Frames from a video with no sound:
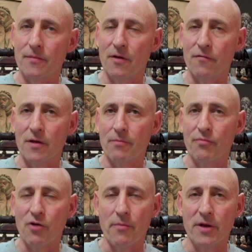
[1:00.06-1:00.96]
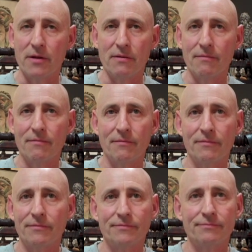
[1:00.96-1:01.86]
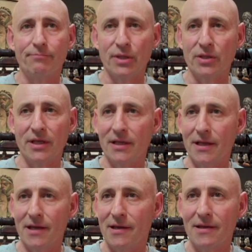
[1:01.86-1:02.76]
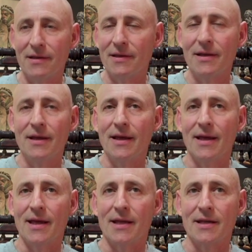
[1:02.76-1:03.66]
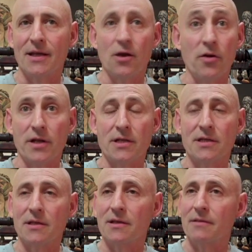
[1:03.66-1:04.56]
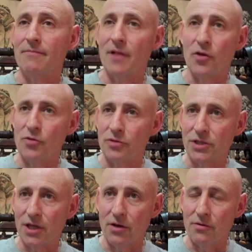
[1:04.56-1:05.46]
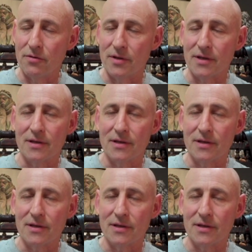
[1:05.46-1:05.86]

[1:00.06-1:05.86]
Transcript: of a prominent building there, and it got into the local show,